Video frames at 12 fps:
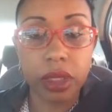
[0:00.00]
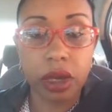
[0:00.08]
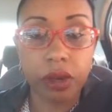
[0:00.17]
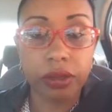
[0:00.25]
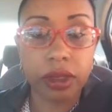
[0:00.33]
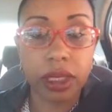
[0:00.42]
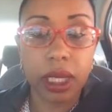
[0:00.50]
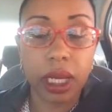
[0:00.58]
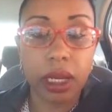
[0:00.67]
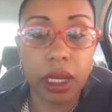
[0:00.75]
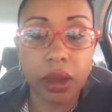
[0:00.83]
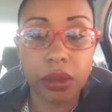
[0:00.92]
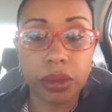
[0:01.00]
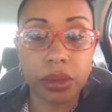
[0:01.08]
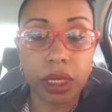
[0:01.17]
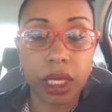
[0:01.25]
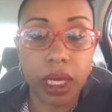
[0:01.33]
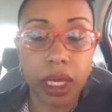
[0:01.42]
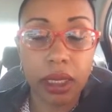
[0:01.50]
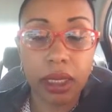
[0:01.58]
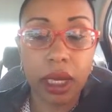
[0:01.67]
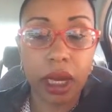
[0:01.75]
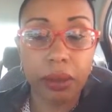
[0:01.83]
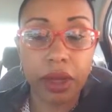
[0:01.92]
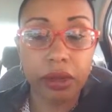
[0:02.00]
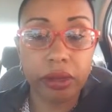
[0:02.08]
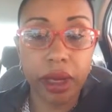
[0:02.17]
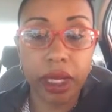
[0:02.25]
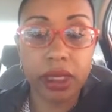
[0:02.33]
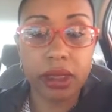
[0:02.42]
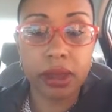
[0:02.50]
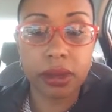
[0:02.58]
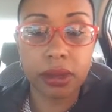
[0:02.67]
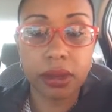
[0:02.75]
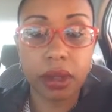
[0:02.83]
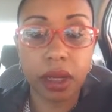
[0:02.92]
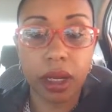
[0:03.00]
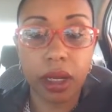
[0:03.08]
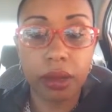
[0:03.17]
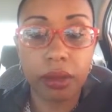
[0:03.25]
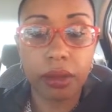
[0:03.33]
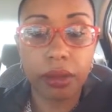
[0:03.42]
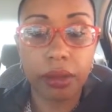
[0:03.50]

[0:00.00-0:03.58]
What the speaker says: hopefully that helps with that. Comment, rate, and subscribe.